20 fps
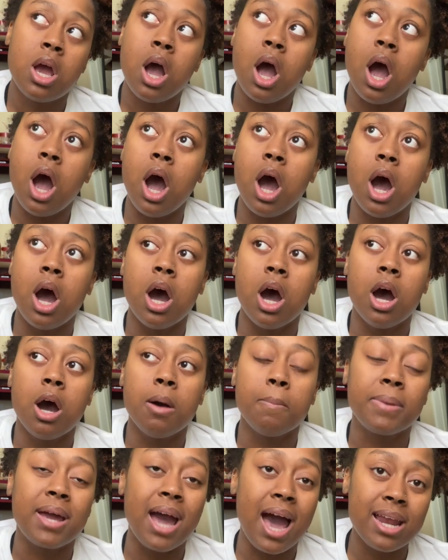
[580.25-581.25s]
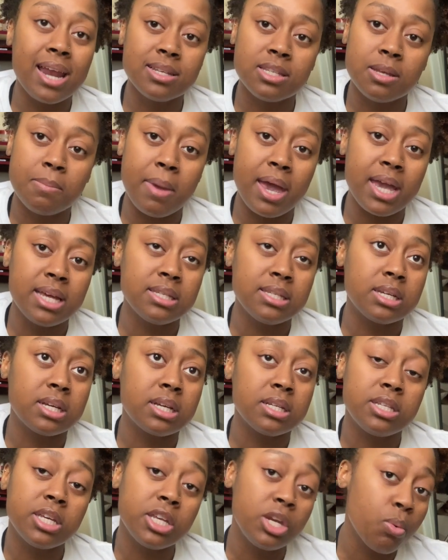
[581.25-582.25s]
God is amazing.
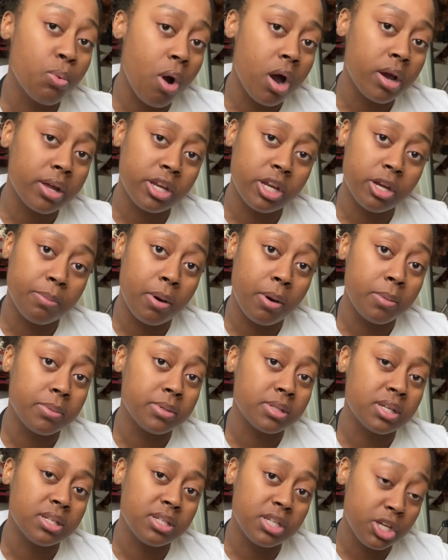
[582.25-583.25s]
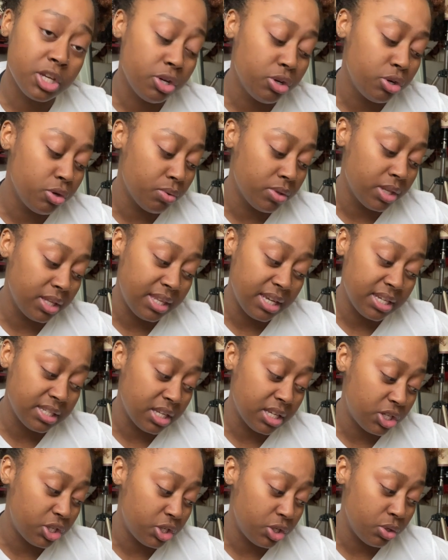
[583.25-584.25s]
Continue walking in your purpose. Continue doing the things
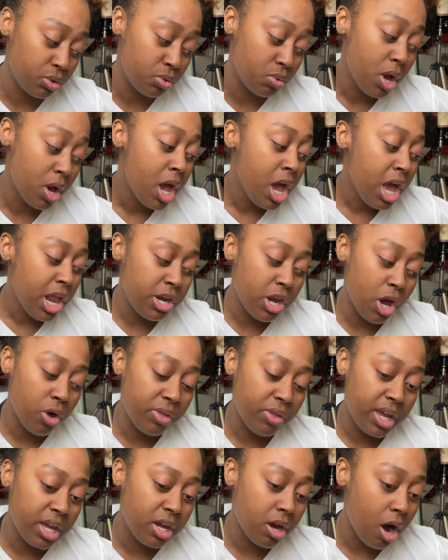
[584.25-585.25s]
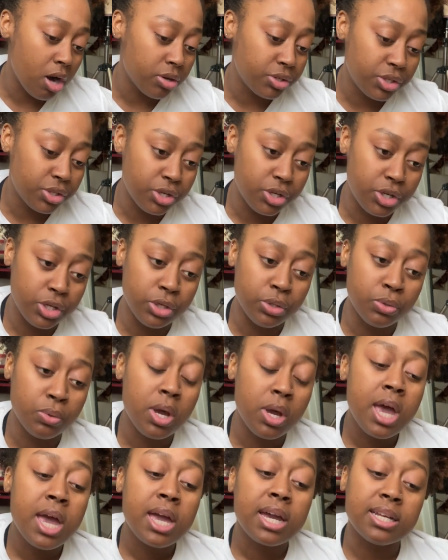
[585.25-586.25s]
that you know that he called you to do.
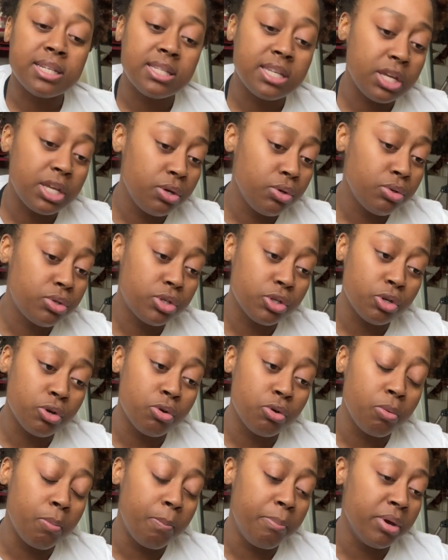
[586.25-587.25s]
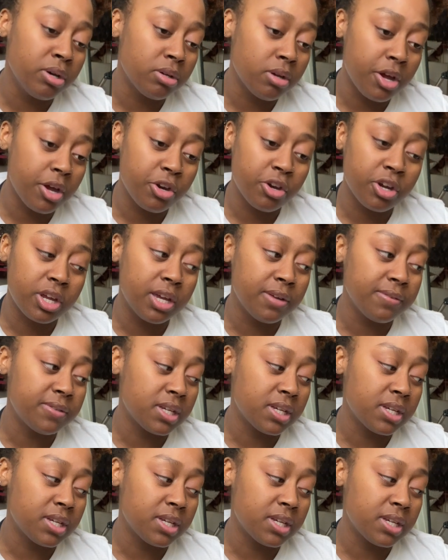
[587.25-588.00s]
Continue to build on your gifts.